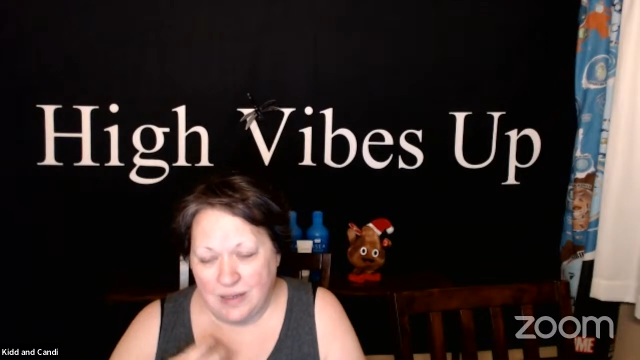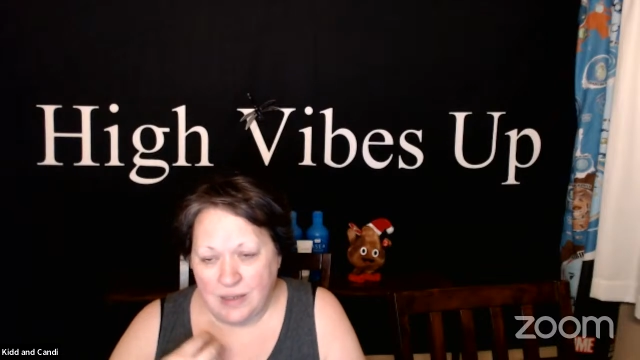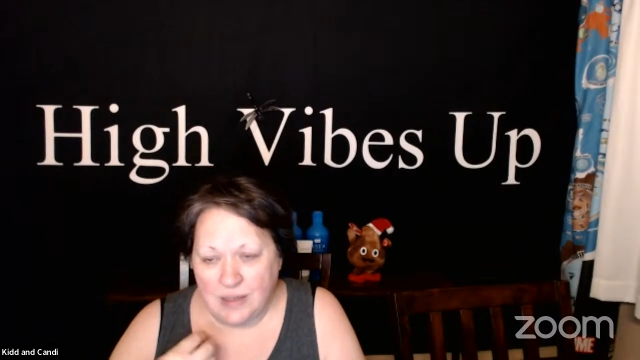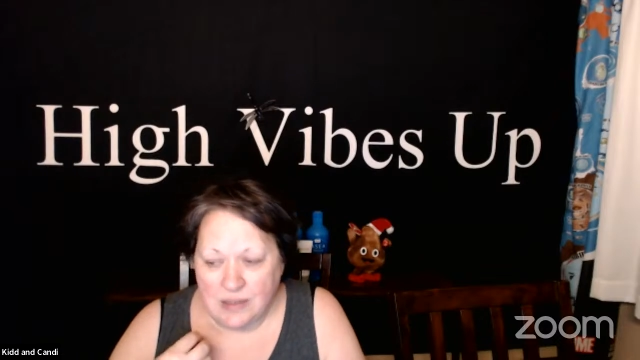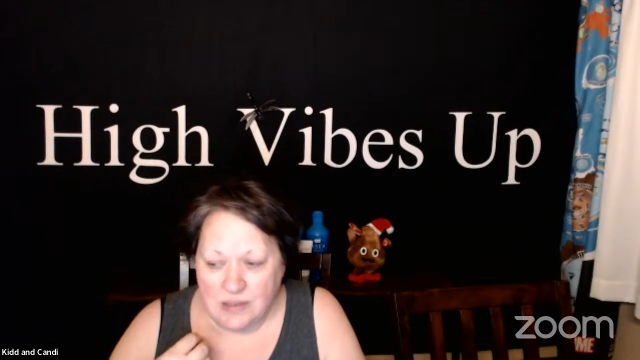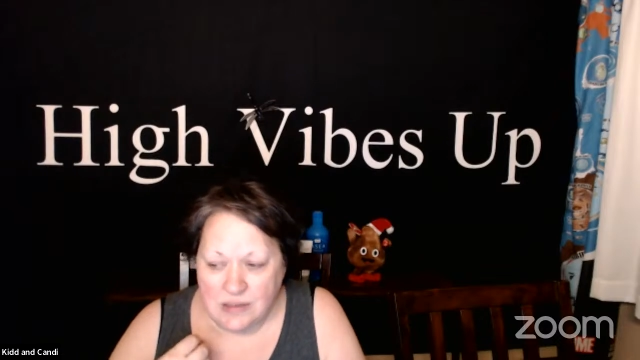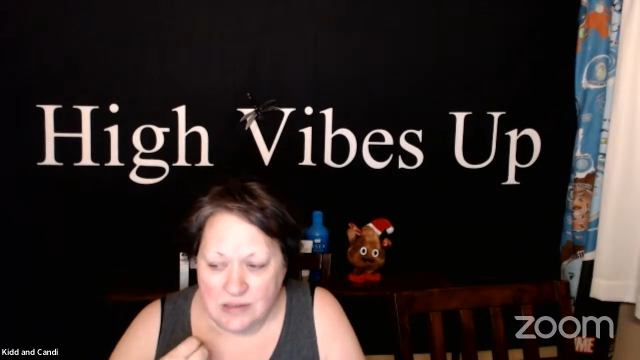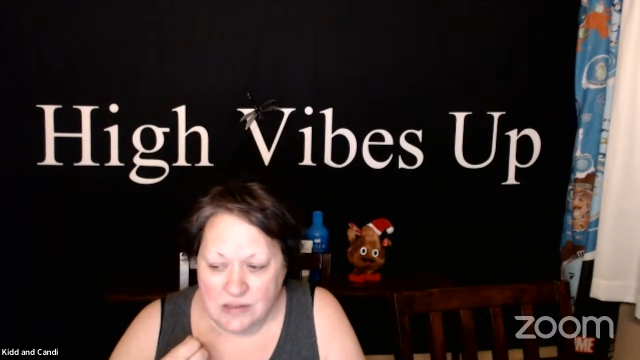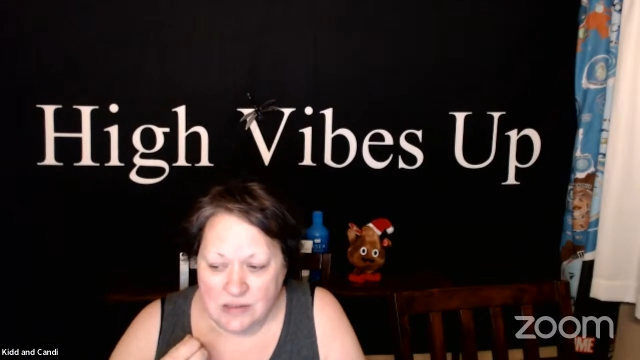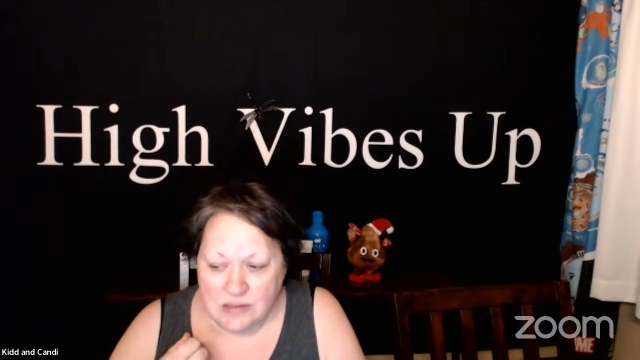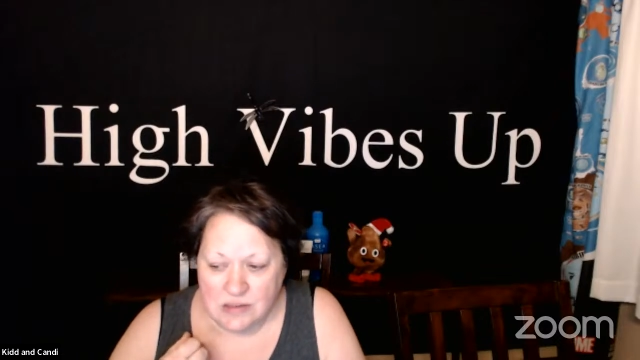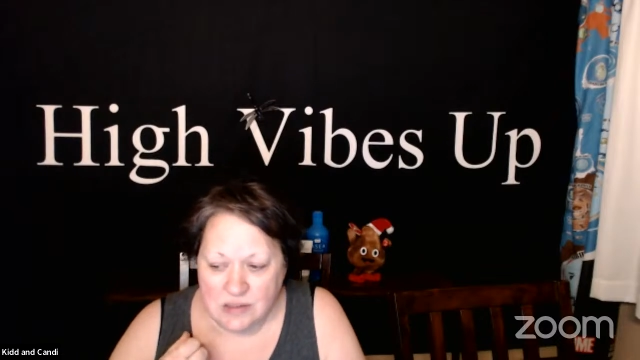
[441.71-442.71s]

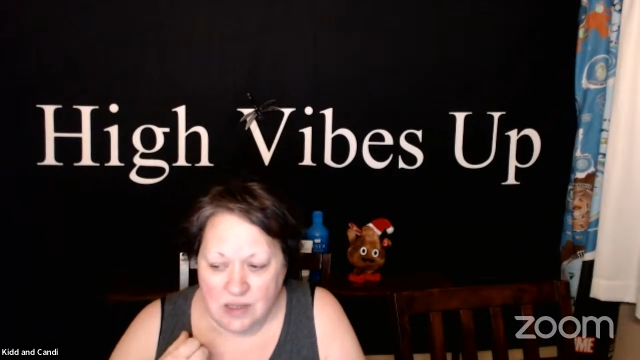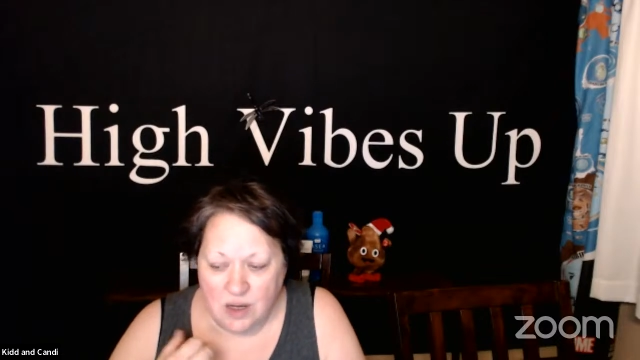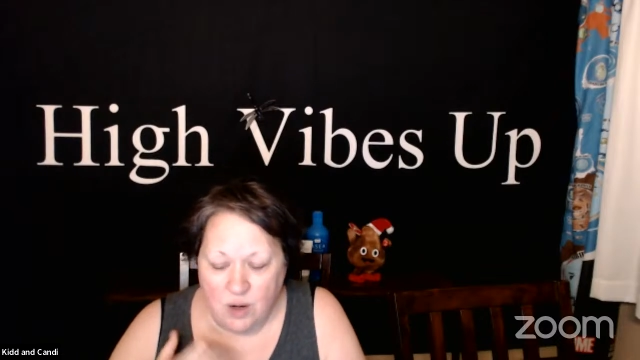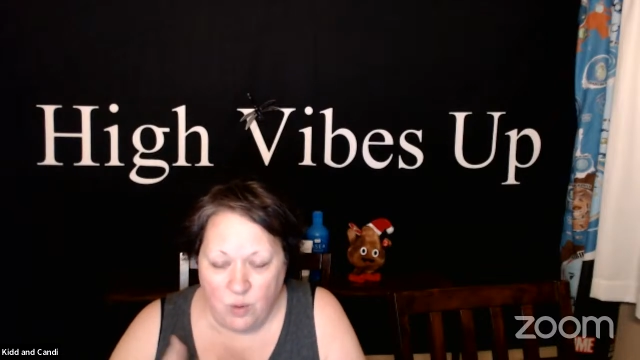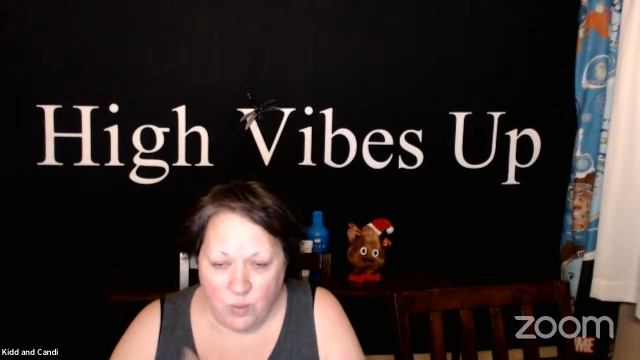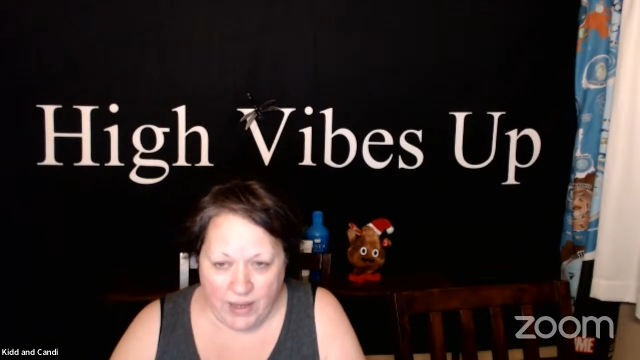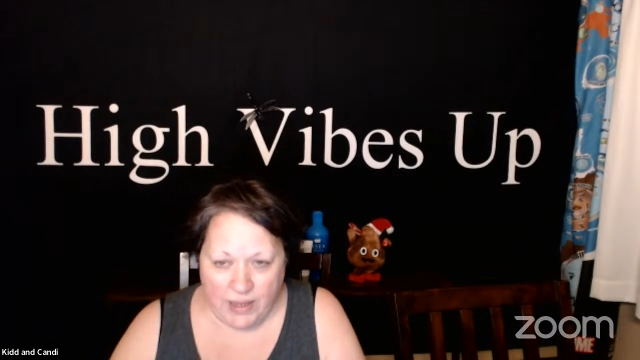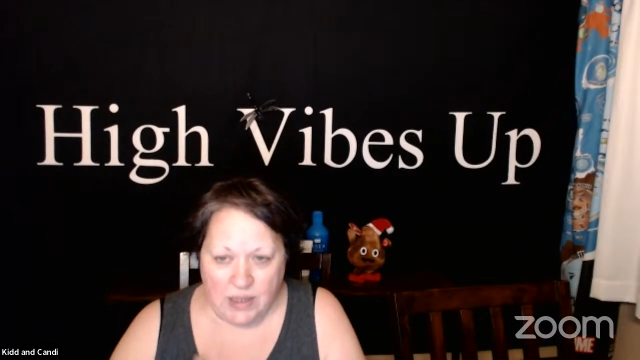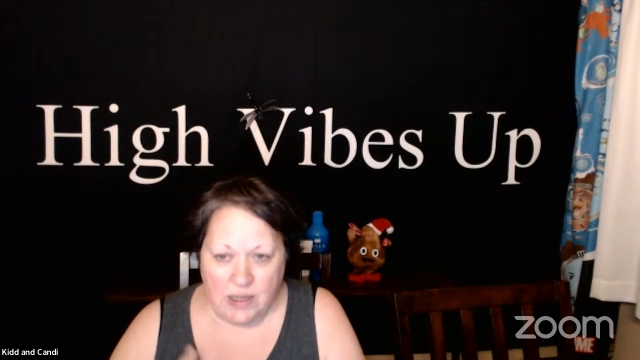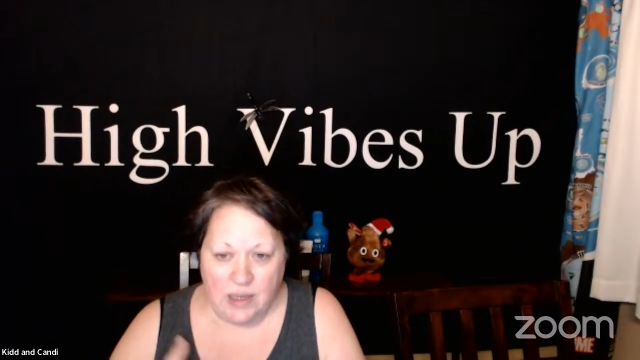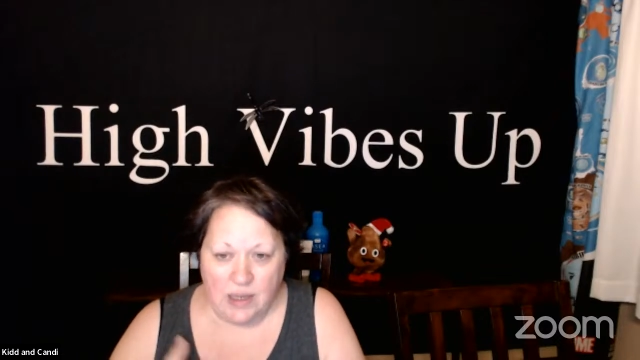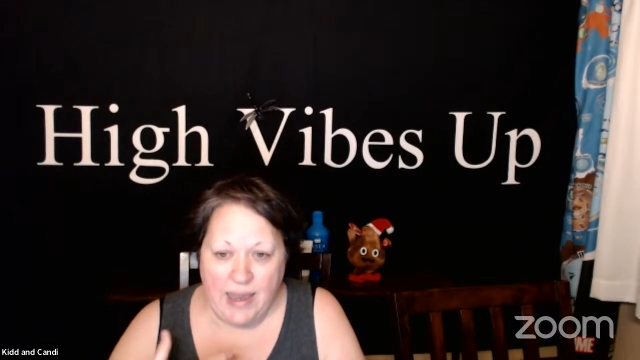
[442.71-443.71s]
is
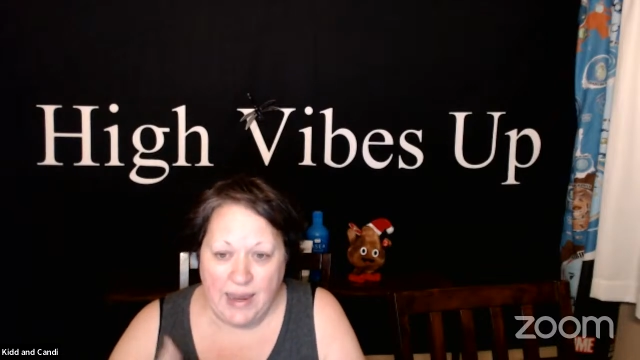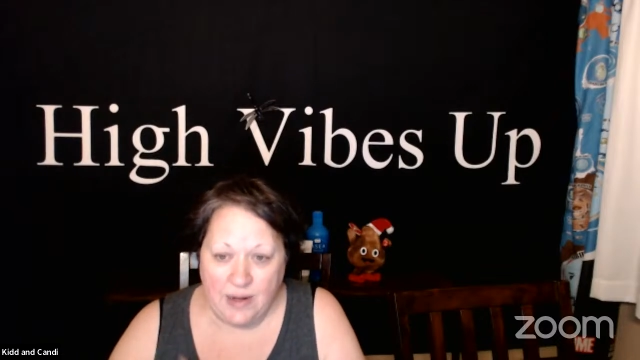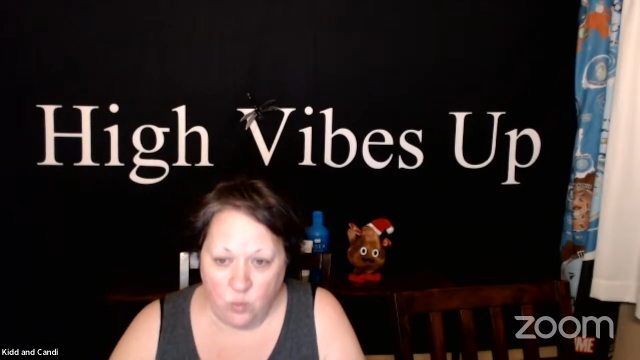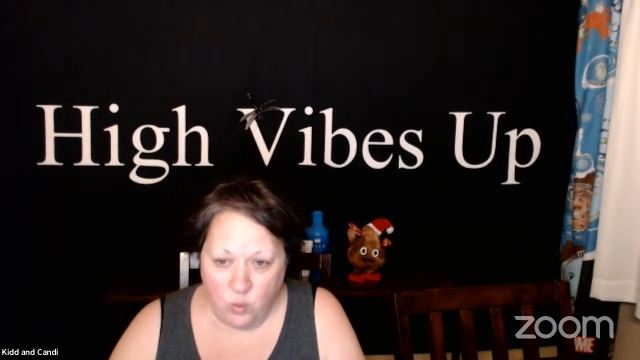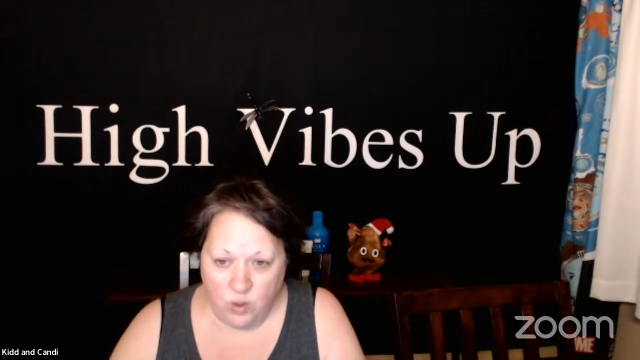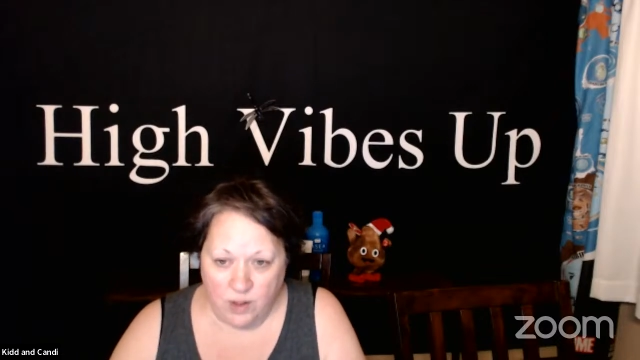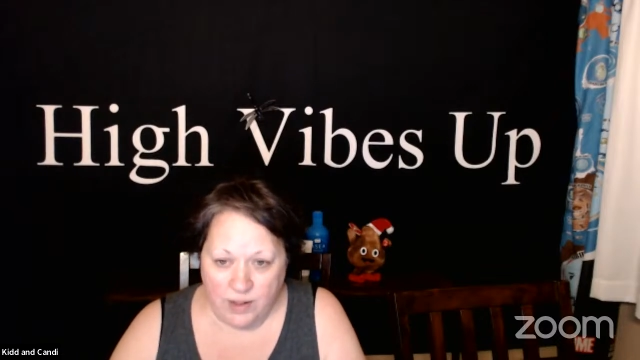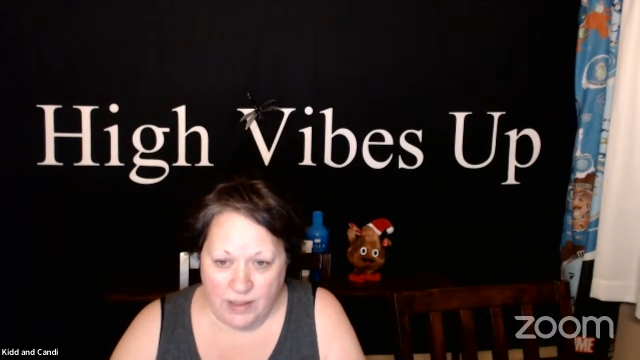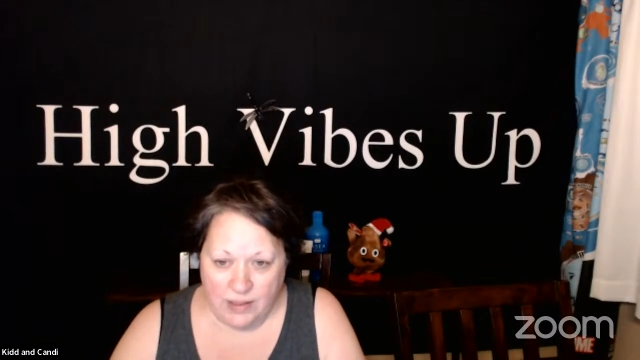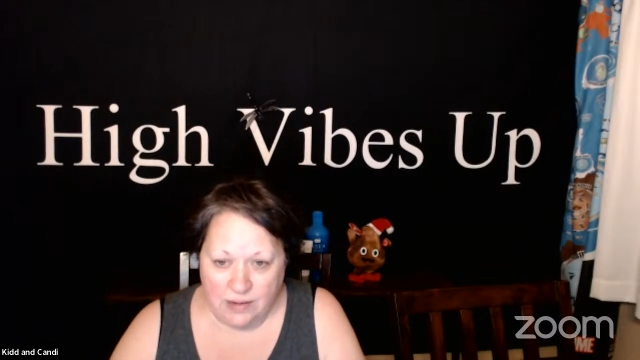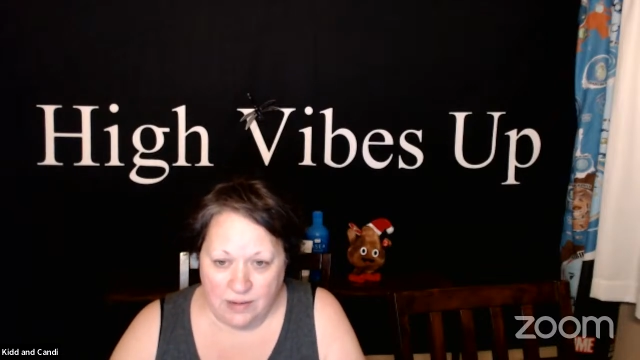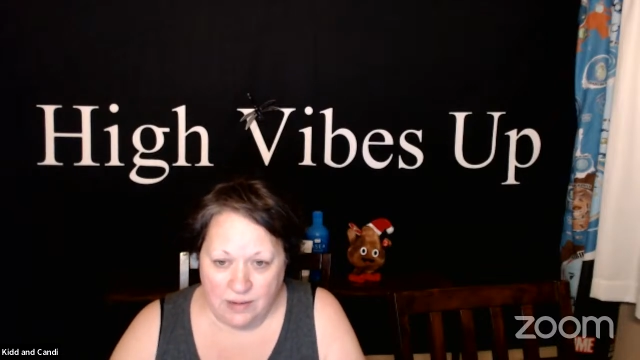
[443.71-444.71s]
awake and
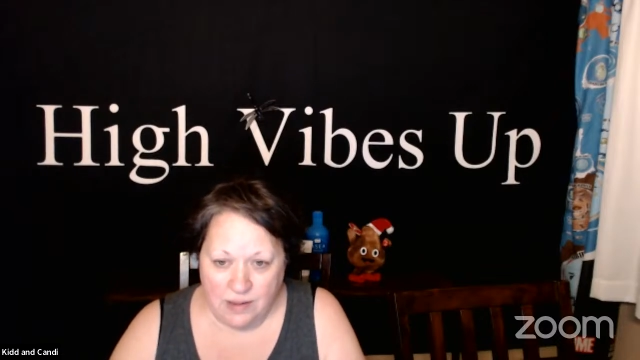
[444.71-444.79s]
working.